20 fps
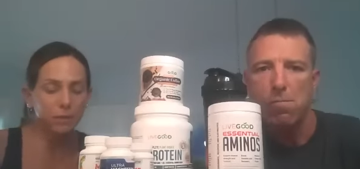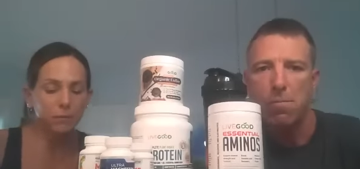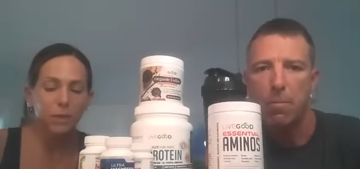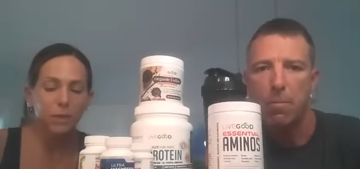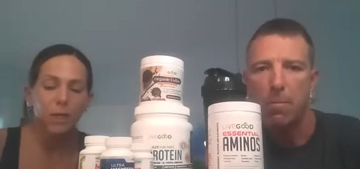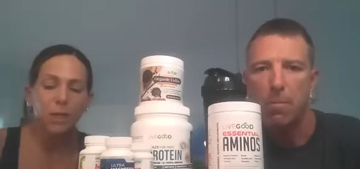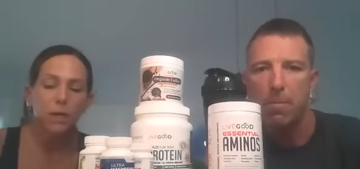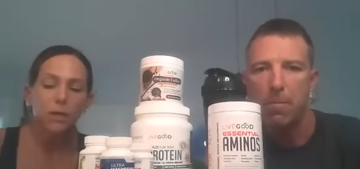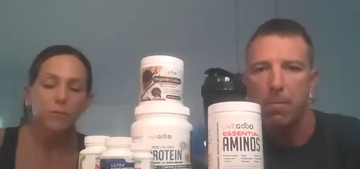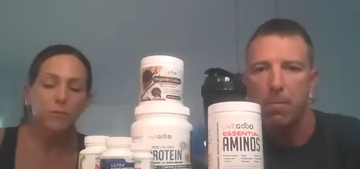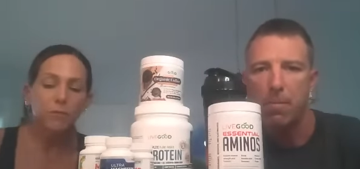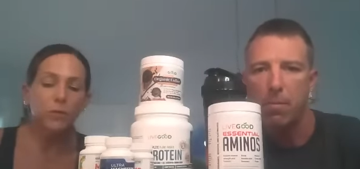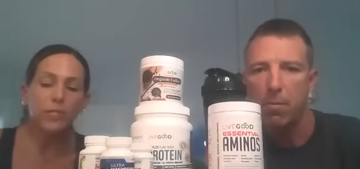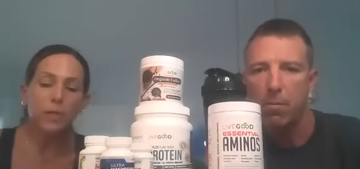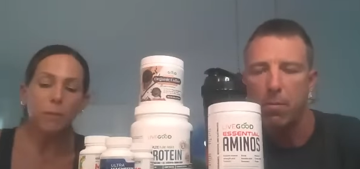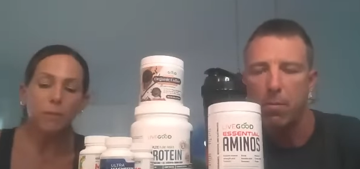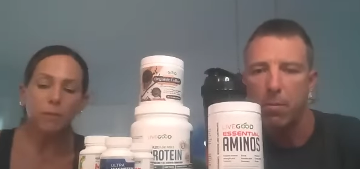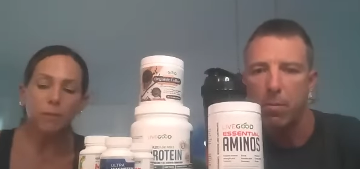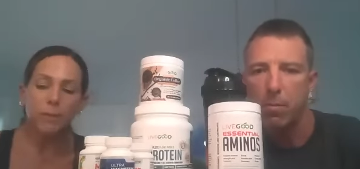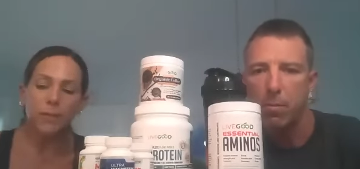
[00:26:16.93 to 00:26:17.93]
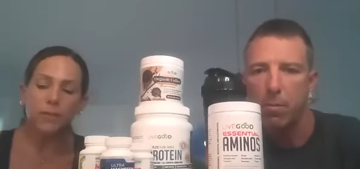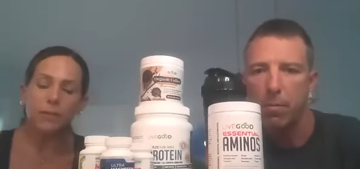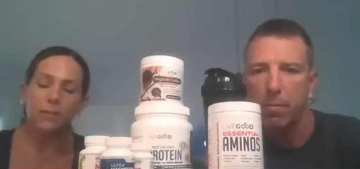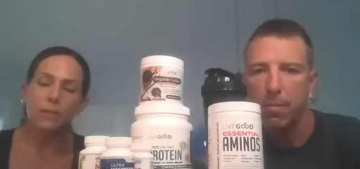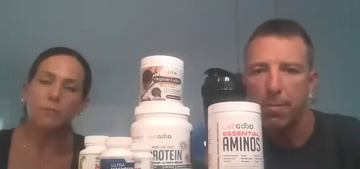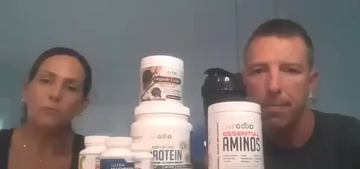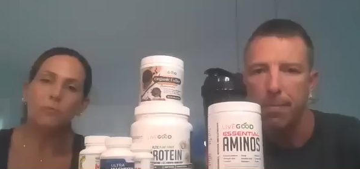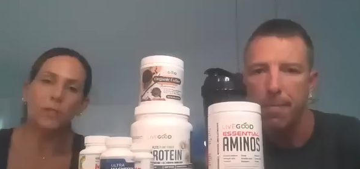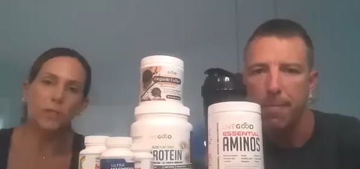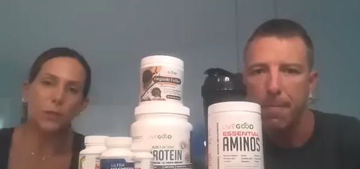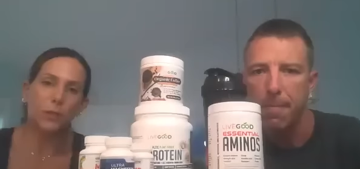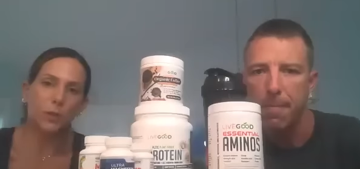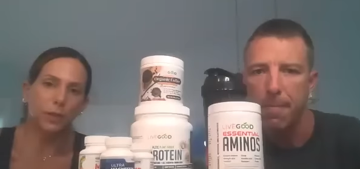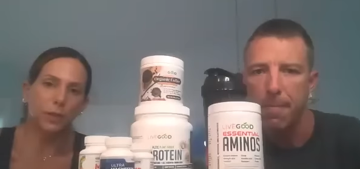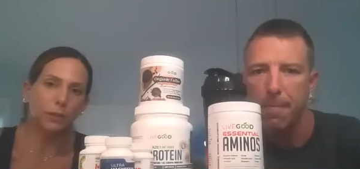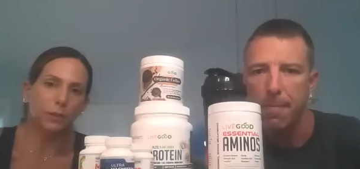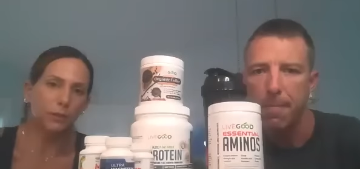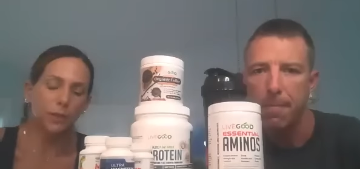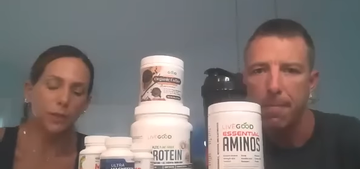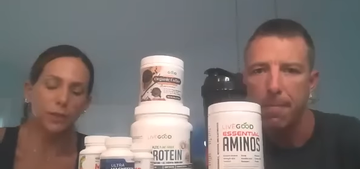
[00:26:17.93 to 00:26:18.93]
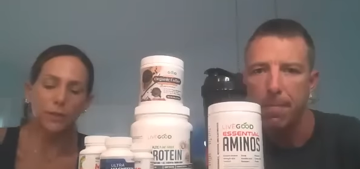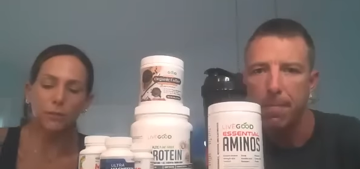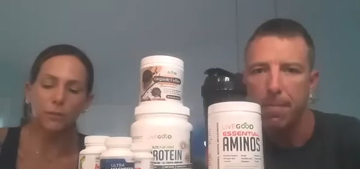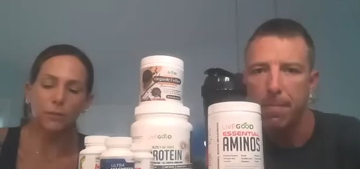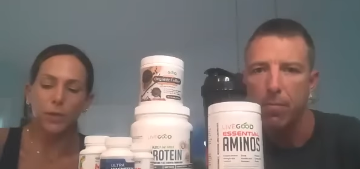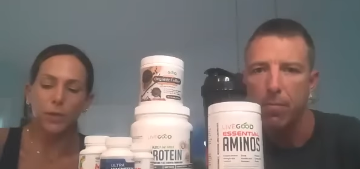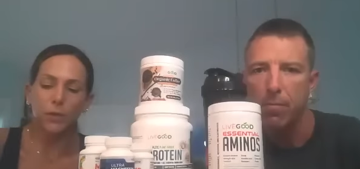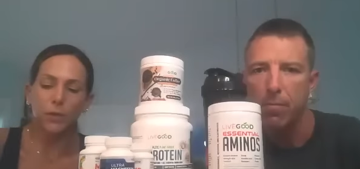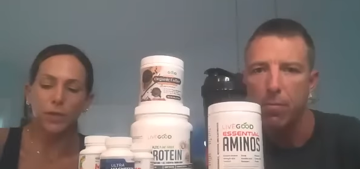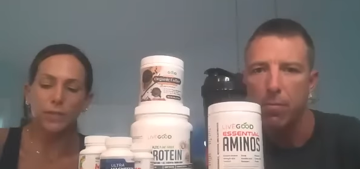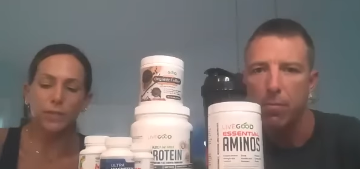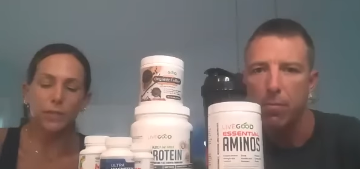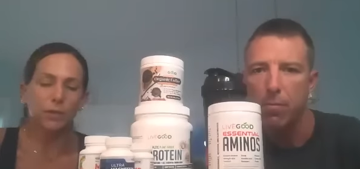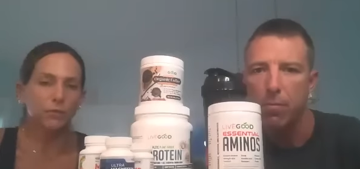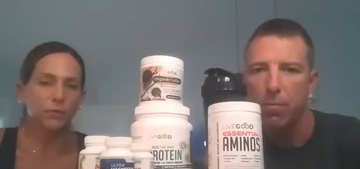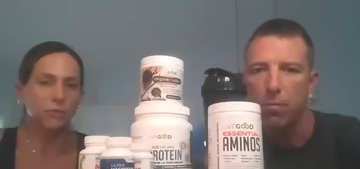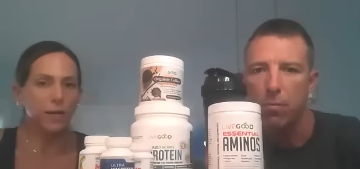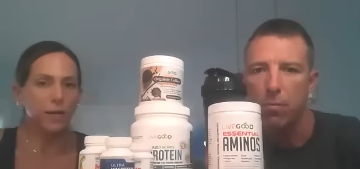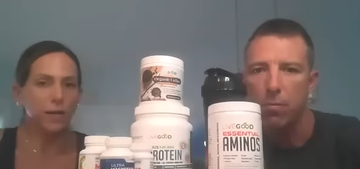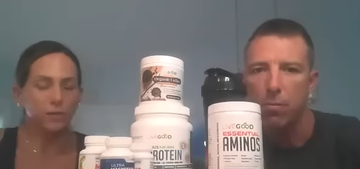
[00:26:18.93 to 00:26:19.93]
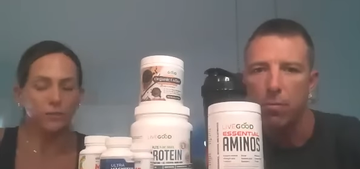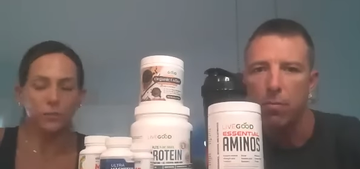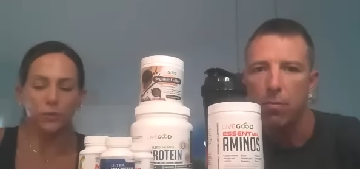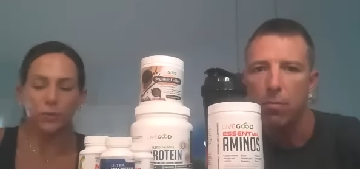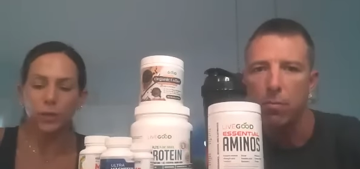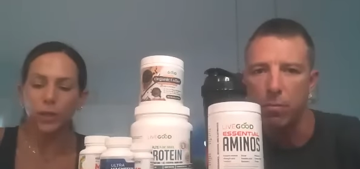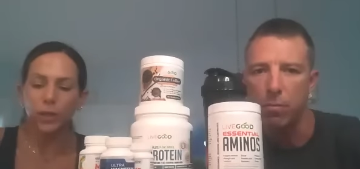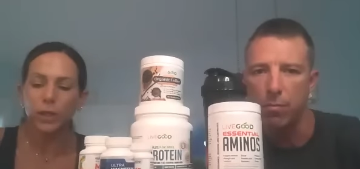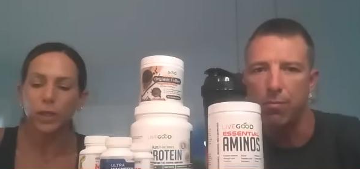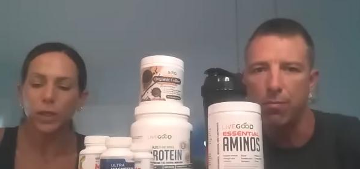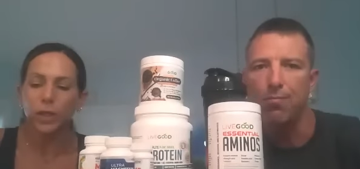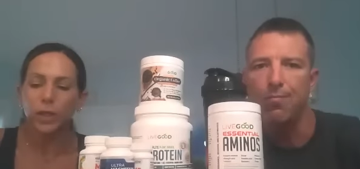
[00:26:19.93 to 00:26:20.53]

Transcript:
Speaker 1: A few supplements, fish oil, because we know that's in our factor four,